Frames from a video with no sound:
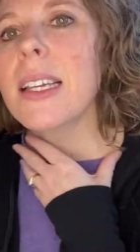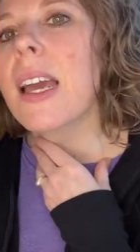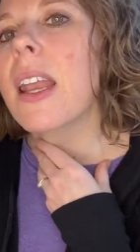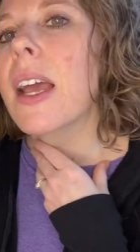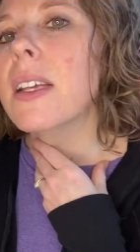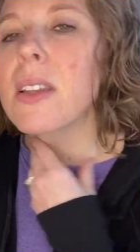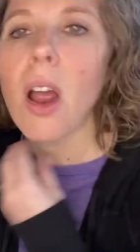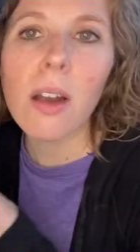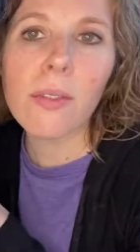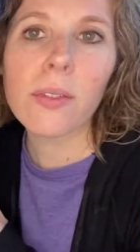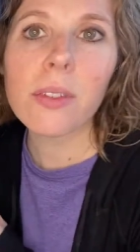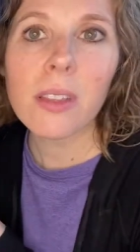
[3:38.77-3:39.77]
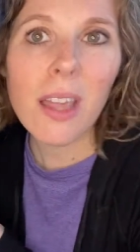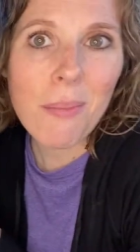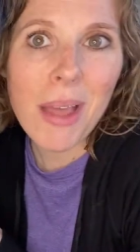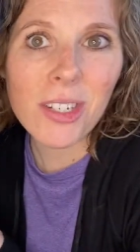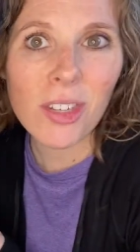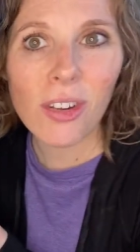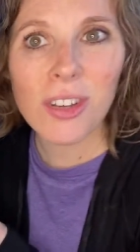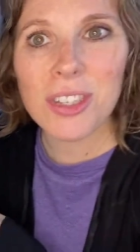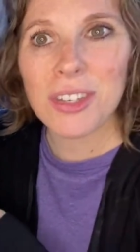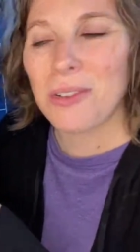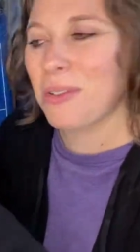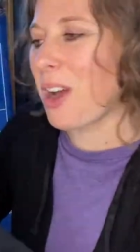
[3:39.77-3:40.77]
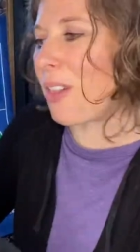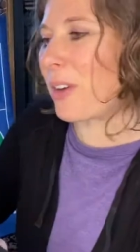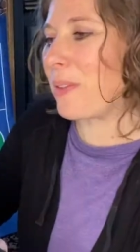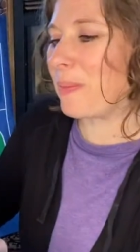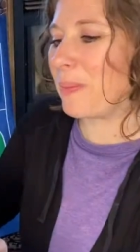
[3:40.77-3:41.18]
like a neck scarf that match their kazoo color.